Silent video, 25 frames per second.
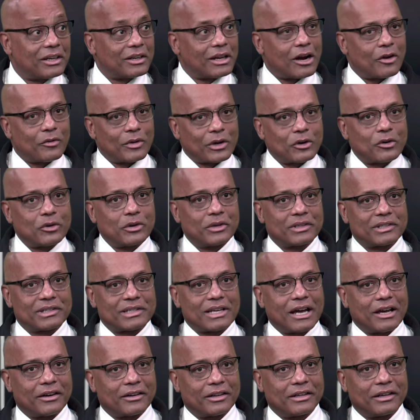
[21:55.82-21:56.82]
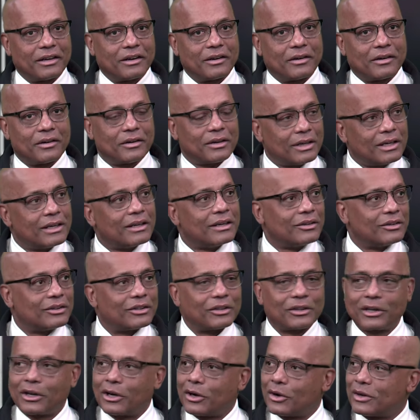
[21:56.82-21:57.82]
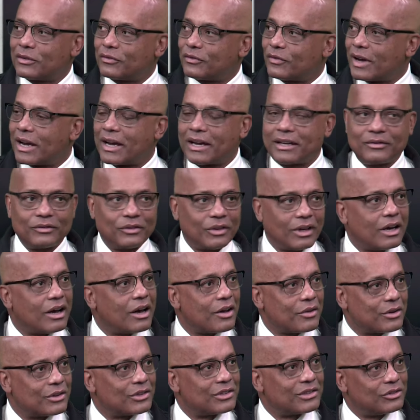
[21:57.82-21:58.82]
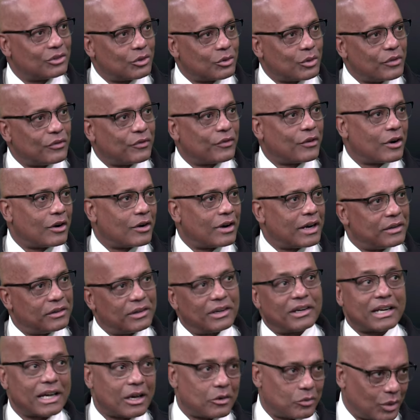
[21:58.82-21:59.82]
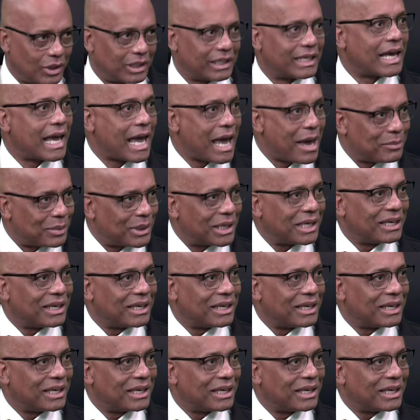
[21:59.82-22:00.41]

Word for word: our recruiters out of here to go and find others to refer, and they're not really happy.